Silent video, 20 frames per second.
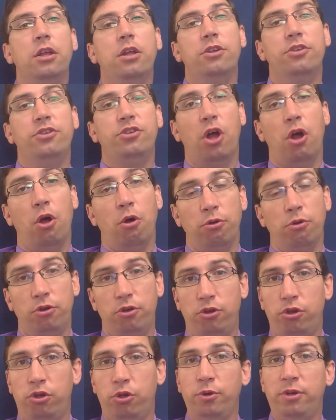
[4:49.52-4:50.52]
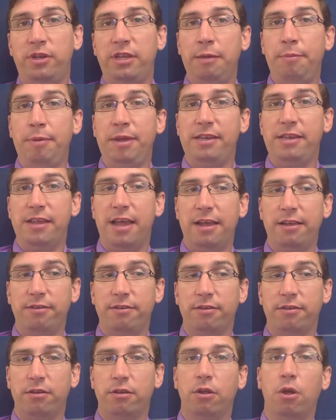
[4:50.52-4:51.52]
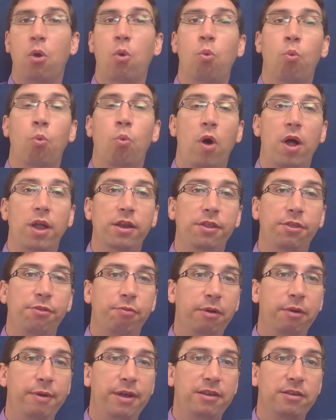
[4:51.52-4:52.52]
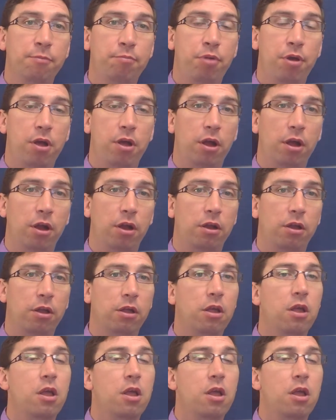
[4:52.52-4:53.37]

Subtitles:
So 2 TB tests, 1 to 3 weeks apart,